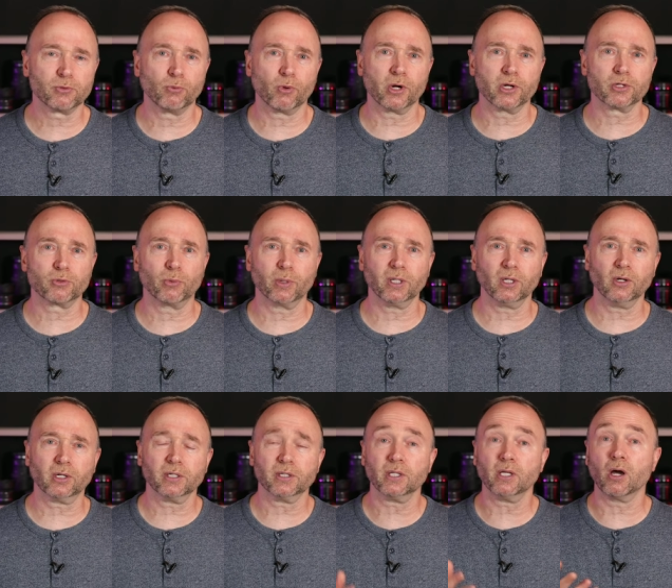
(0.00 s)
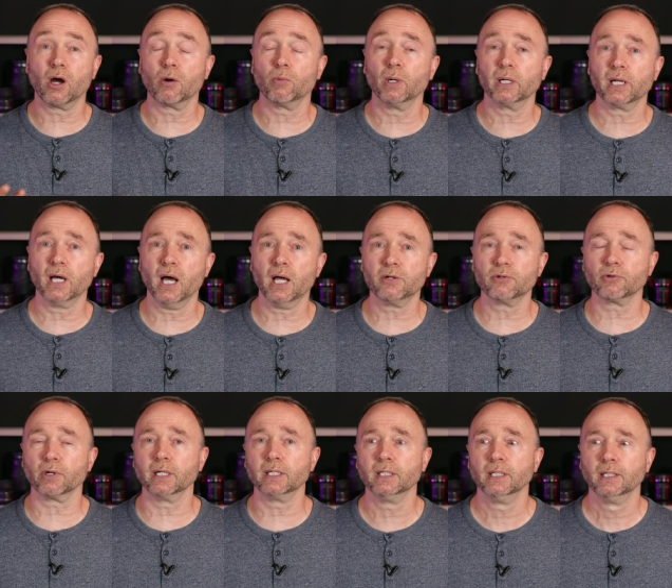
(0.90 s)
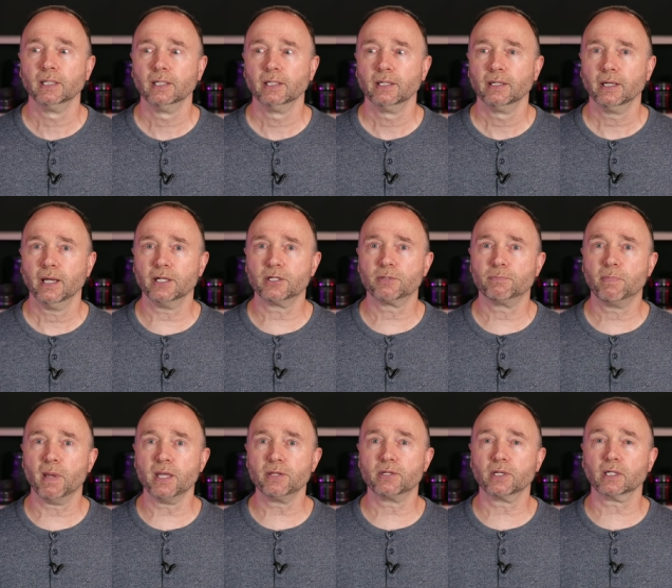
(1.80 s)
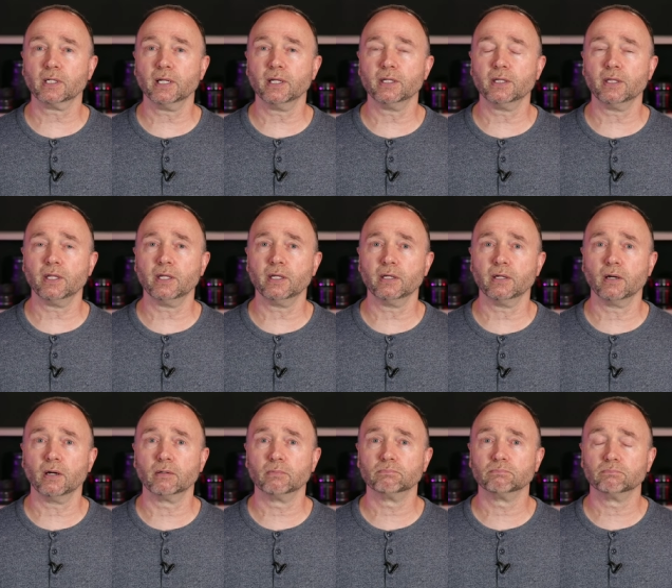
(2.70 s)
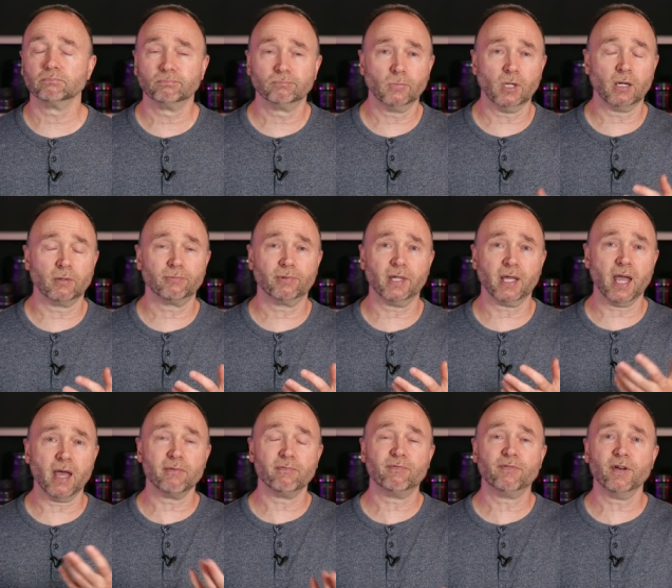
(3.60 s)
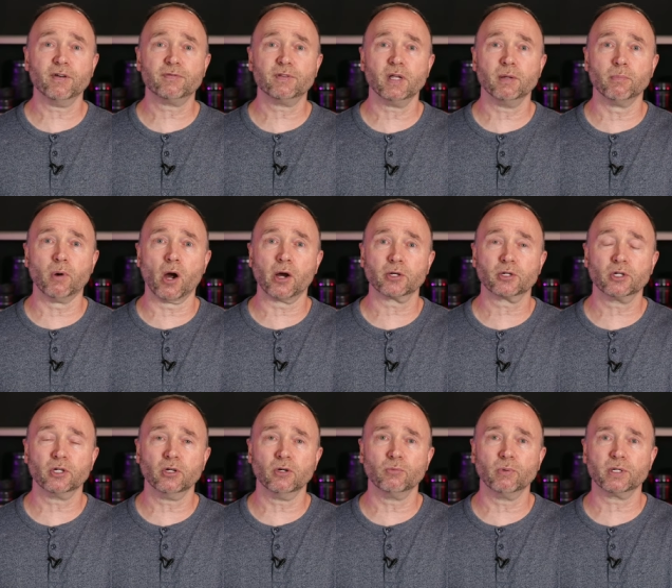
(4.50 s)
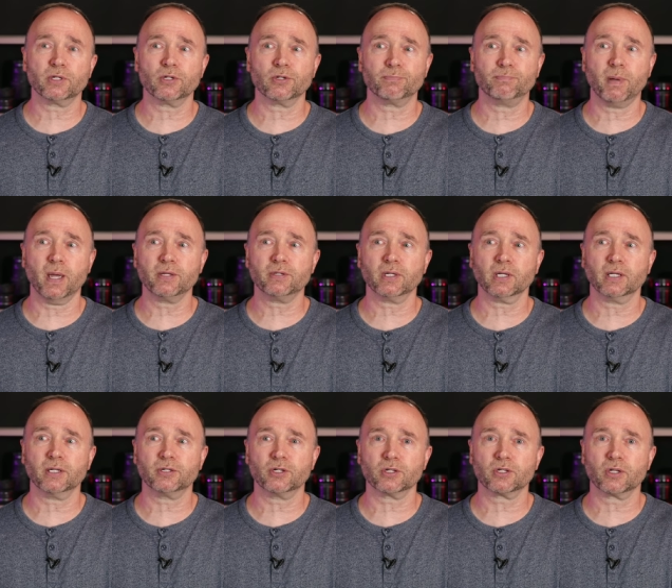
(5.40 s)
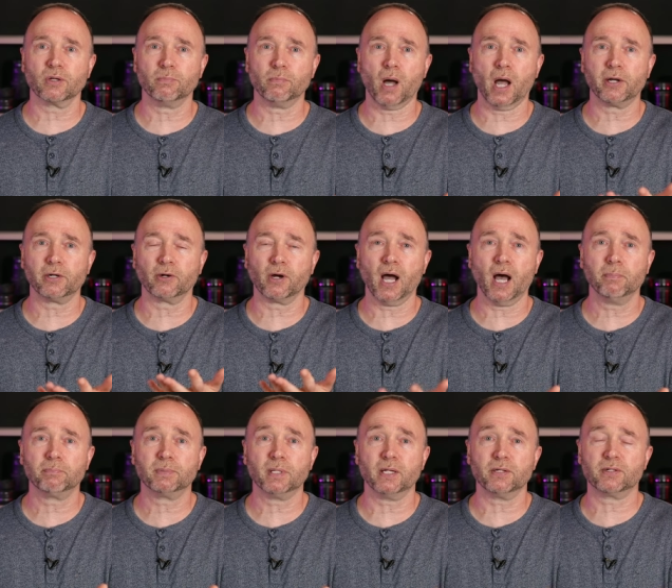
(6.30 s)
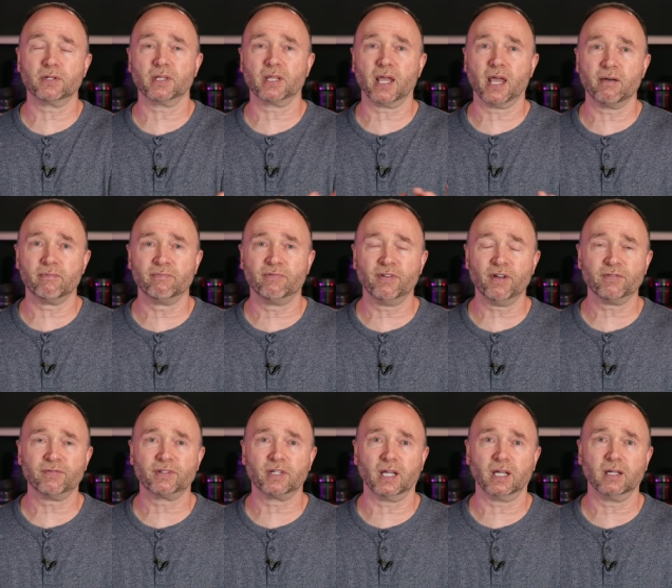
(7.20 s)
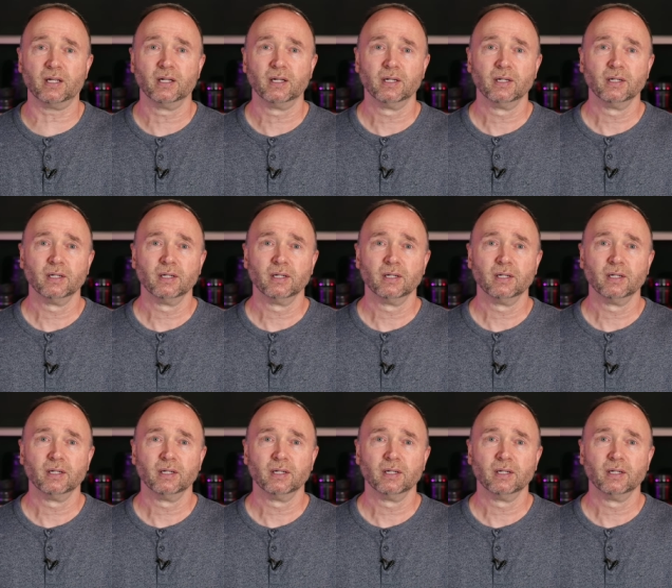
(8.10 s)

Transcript: Whereas we look at the R one hundred, it's basically the, well, the M fifty Mark two, which is basically just a minor update to the M fifty,